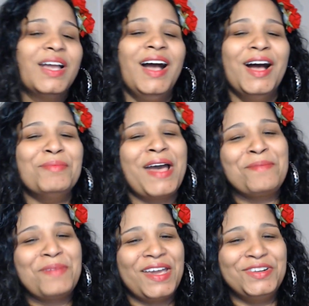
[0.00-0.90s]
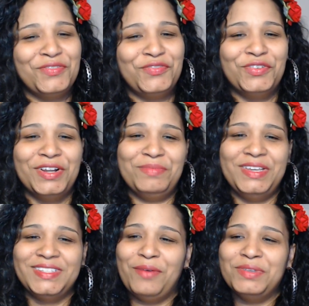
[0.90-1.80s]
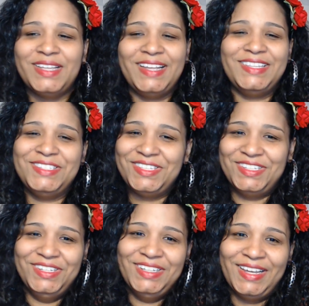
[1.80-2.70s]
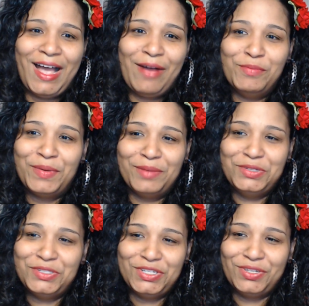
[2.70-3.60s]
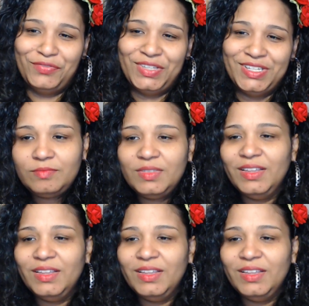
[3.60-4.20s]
I paid her for it because I was like, this is good. Like, I will pay a beautician for this.